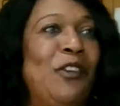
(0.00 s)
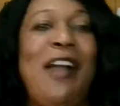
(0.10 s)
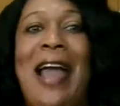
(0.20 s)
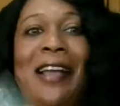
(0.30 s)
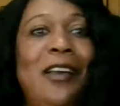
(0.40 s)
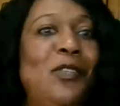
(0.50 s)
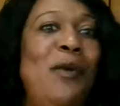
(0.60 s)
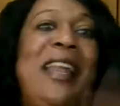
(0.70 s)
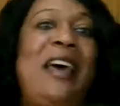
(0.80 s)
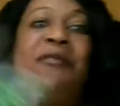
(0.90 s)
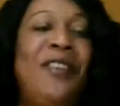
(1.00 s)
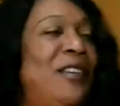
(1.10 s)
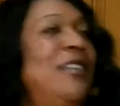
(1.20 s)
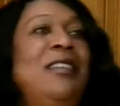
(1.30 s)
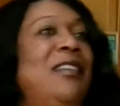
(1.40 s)
crackers,
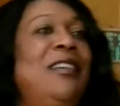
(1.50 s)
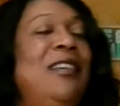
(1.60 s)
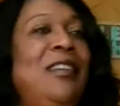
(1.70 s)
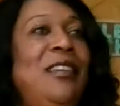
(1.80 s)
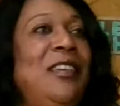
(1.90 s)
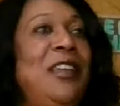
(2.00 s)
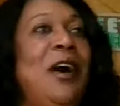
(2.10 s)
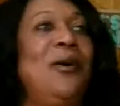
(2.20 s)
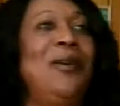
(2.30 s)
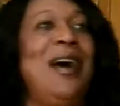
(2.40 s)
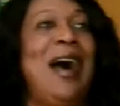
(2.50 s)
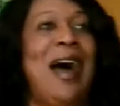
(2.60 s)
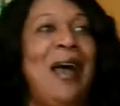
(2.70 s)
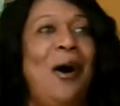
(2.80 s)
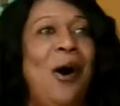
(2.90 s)
whatever,
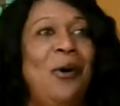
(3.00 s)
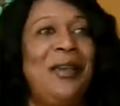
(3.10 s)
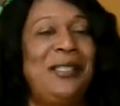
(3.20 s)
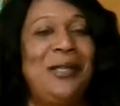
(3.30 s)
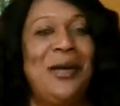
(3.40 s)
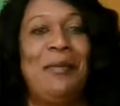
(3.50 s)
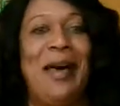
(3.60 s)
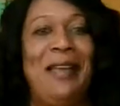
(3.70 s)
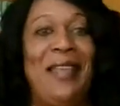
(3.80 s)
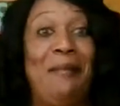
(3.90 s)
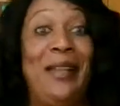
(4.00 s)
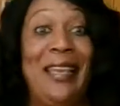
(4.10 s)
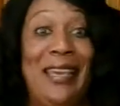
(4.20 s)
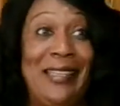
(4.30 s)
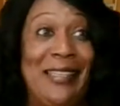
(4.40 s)
I always talk about that
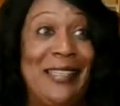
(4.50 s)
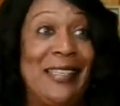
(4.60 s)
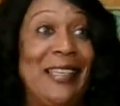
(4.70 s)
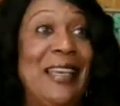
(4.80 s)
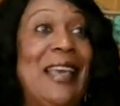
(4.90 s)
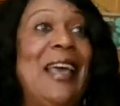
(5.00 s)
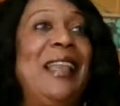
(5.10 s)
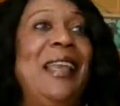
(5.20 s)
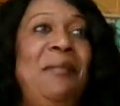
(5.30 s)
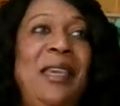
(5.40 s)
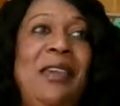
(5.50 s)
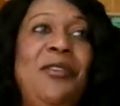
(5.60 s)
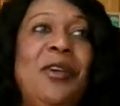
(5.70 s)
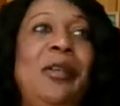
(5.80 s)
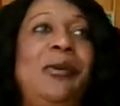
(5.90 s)
place. Let me give
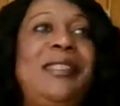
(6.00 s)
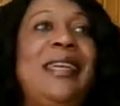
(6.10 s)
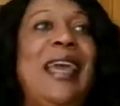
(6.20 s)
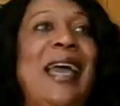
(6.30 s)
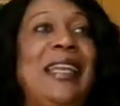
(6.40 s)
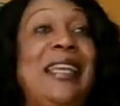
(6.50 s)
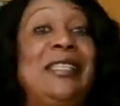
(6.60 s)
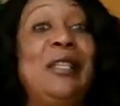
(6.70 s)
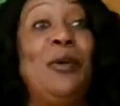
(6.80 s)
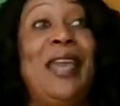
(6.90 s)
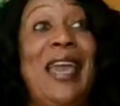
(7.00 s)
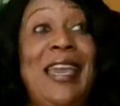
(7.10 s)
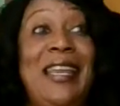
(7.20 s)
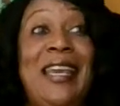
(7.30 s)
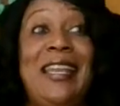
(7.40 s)
you clues again. It's
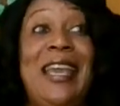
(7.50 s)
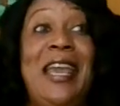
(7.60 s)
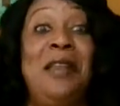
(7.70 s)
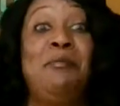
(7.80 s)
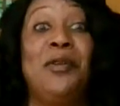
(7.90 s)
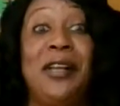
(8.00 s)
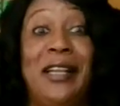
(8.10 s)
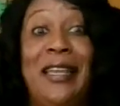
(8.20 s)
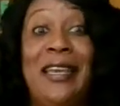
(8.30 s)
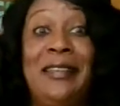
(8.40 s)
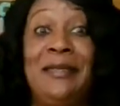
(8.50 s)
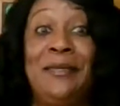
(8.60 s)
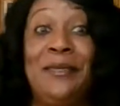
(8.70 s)
located in Brooklyn.